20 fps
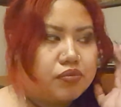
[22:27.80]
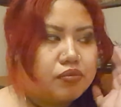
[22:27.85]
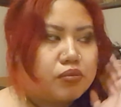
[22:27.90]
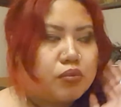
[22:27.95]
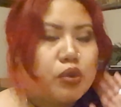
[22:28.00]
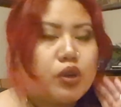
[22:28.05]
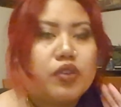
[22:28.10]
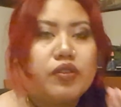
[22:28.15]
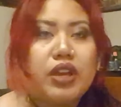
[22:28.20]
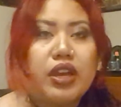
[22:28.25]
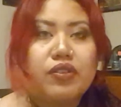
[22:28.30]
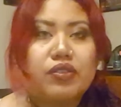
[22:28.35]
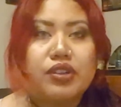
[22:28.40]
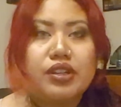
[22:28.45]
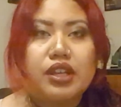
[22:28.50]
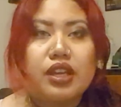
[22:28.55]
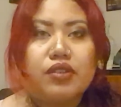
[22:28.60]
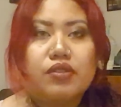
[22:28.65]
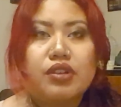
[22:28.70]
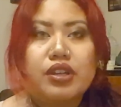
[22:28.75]
more of
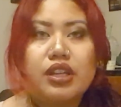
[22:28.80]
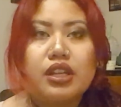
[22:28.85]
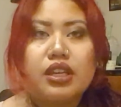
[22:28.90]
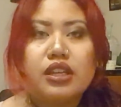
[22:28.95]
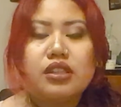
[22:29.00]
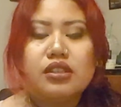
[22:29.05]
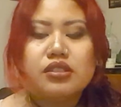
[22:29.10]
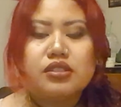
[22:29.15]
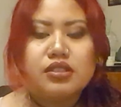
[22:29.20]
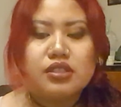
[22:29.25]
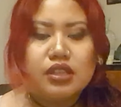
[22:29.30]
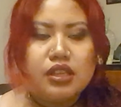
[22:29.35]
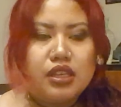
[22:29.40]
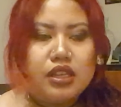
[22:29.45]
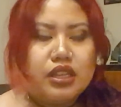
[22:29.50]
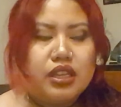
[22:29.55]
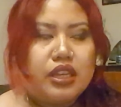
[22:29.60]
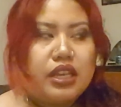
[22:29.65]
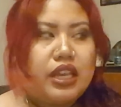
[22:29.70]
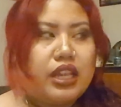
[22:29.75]
everyday readings,
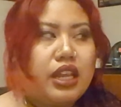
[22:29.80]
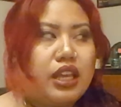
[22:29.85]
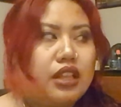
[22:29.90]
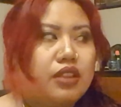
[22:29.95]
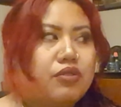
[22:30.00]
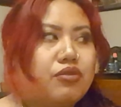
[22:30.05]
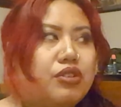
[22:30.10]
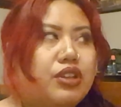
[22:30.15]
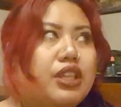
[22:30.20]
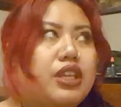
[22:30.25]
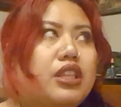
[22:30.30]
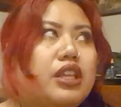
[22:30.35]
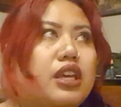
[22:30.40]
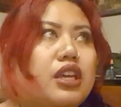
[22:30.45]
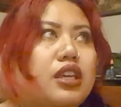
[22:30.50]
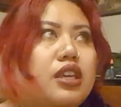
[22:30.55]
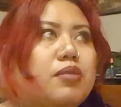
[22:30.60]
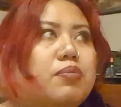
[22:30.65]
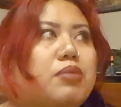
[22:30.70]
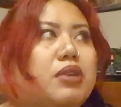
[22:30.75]
and I really
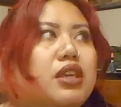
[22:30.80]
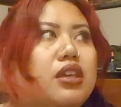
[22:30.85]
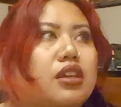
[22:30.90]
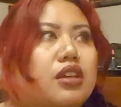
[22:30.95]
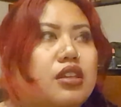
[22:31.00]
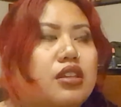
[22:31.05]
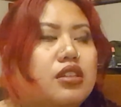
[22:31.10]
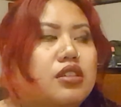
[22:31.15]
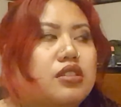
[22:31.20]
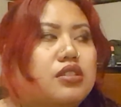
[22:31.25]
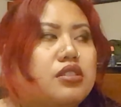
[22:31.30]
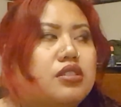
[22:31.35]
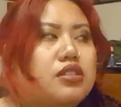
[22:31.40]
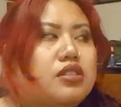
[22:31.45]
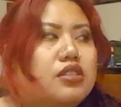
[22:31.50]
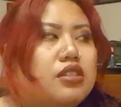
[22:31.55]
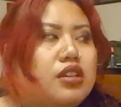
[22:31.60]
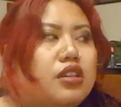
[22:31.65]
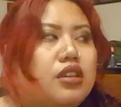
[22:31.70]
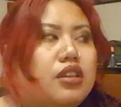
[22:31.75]
like it
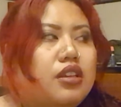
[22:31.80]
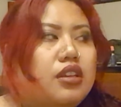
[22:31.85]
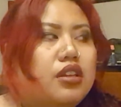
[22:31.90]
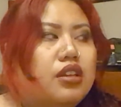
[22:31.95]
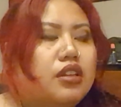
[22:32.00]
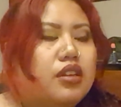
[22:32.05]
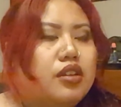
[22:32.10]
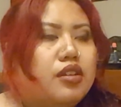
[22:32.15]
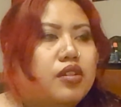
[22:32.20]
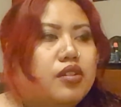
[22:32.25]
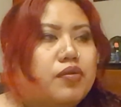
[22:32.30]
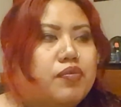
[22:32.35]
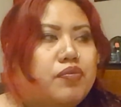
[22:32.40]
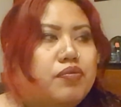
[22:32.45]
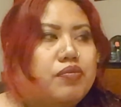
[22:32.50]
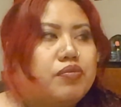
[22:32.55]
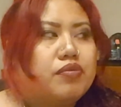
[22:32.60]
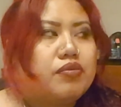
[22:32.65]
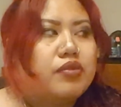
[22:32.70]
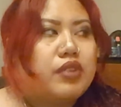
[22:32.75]
because
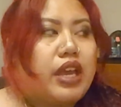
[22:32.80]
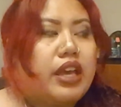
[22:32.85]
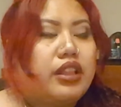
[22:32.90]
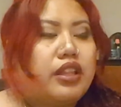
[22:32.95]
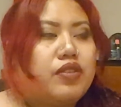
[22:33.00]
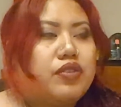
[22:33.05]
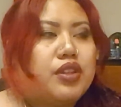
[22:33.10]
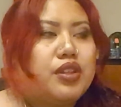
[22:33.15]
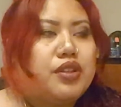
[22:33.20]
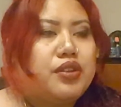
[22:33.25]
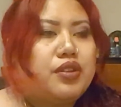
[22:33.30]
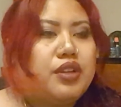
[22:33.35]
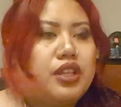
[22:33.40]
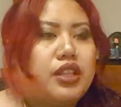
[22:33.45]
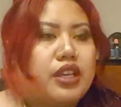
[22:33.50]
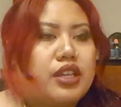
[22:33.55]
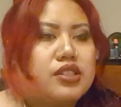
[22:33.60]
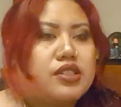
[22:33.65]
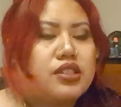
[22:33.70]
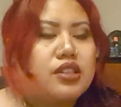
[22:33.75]
I love the Looney
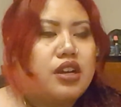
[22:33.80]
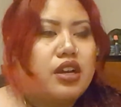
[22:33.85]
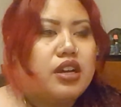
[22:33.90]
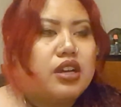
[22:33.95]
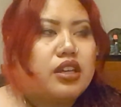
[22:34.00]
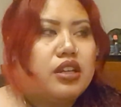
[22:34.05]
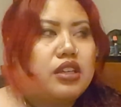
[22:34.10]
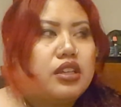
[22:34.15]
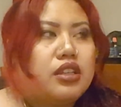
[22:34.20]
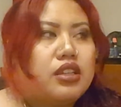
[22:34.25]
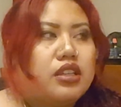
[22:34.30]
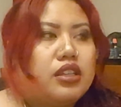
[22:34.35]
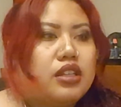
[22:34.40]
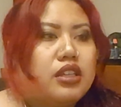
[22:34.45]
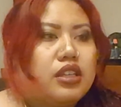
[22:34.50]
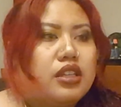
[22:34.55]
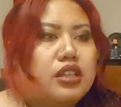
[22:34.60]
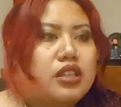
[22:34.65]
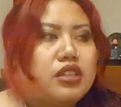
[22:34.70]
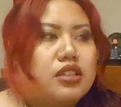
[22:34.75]
Lescott.
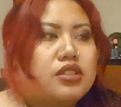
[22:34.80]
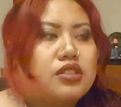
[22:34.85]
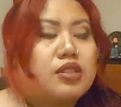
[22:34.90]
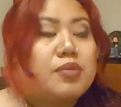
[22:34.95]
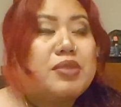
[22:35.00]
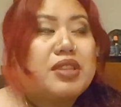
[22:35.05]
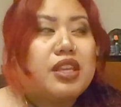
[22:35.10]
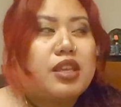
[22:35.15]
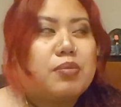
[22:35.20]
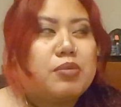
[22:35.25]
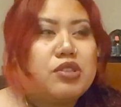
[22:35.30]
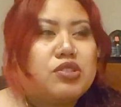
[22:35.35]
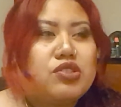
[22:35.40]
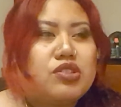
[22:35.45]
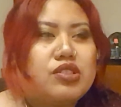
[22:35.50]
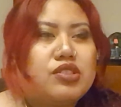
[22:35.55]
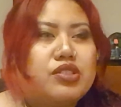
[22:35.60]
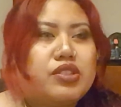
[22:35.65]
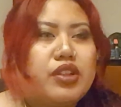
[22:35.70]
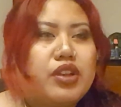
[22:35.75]
Some of the
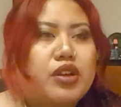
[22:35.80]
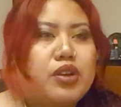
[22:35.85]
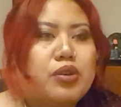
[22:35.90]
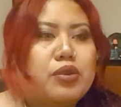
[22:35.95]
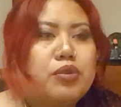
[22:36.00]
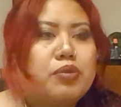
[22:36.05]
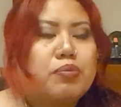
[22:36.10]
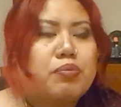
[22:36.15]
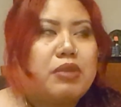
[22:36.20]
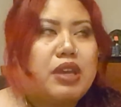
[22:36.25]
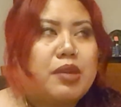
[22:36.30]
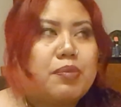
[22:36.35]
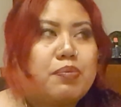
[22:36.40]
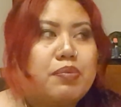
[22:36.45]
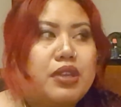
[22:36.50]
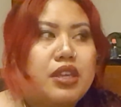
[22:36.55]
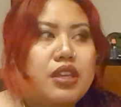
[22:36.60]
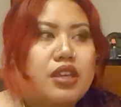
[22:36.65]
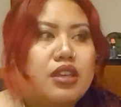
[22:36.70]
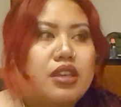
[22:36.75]
images, though, might
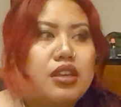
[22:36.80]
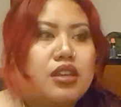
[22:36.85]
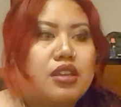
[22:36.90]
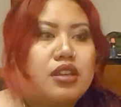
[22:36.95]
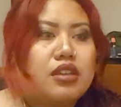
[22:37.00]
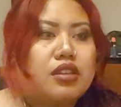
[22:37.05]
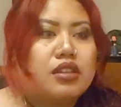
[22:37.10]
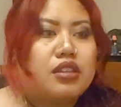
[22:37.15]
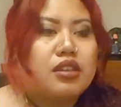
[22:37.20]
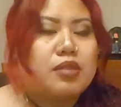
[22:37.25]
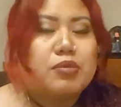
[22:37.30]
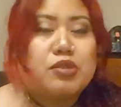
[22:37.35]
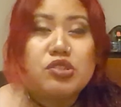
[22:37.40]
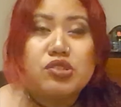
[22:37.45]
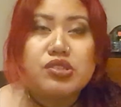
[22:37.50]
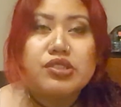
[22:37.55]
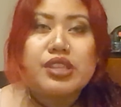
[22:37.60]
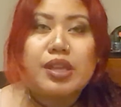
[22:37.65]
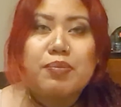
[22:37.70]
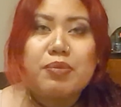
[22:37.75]
be
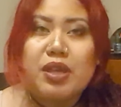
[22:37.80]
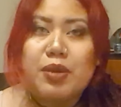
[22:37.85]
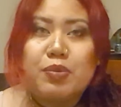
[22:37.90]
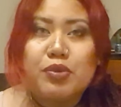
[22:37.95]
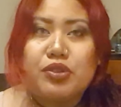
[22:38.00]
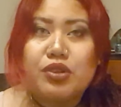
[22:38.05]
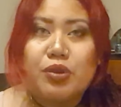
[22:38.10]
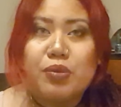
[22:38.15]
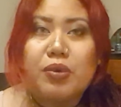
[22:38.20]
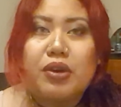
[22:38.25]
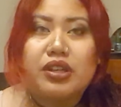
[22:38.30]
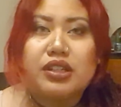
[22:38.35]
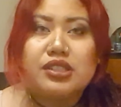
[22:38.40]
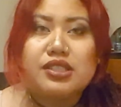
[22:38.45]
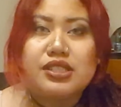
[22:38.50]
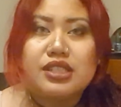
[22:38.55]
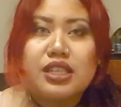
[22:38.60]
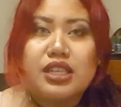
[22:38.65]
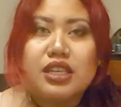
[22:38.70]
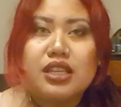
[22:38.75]
images that people don't want to
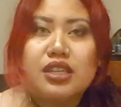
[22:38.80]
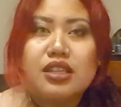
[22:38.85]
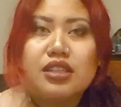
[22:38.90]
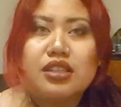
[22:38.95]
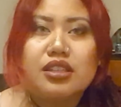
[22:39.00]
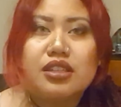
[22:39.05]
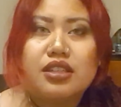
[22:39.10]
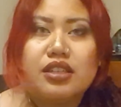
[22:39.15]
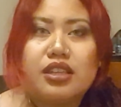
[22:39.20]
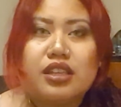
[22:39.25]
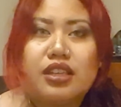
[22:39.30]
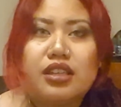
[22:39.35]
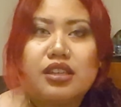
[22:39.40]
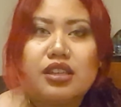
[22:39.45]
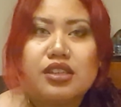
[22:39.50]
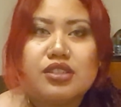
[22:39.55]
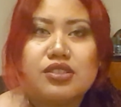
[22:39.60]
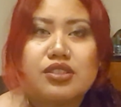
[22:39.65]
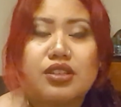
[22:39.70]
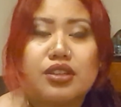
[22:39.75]
see
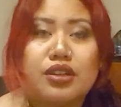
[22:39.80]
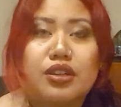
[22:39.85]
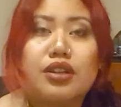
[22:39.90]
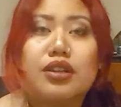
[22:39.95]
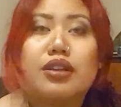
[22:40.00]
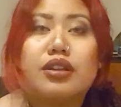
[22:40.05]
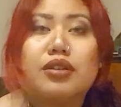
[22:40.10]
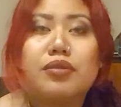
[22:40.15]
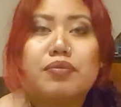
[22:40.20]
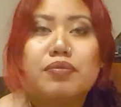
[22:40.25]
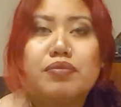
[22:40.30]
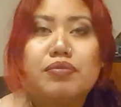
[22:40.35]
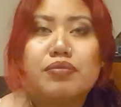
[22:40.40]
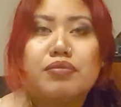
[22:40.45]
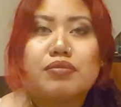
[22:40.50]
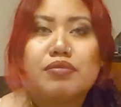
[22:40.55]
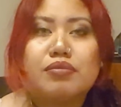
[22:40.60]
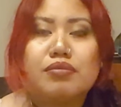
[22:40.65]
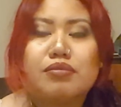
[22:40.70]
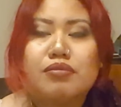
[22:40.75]
because they're
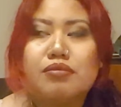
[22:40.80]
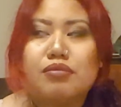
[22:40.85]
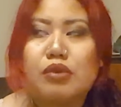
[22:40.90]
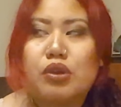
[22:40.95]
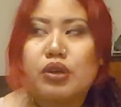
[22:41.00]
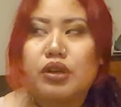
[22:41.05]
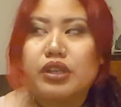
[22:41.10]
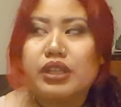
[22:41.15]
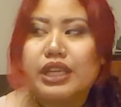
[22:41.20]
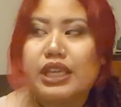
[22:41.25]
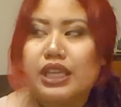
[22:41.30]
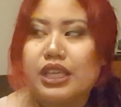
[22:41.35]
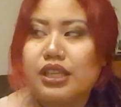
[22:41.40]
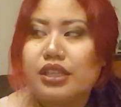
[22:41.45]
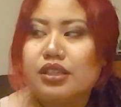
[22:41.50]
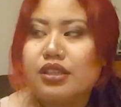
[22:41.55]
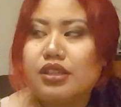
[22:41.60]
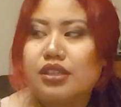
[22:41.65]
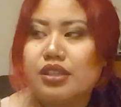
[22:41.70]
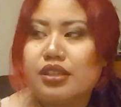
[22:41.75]
more
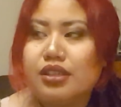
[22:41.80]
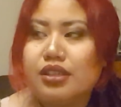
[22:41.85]
like